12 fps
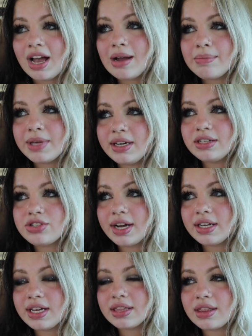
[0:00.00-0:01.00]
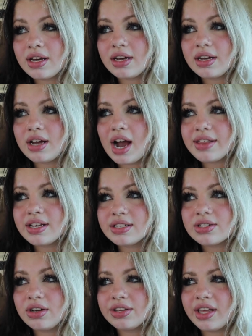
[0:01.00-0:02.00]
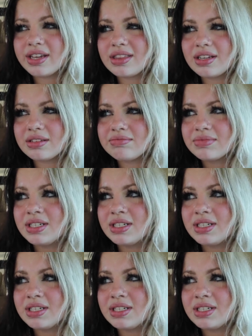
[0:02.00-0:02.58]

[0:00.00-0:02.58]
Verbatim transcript: I'm gonna try to get the, I think it's called like the,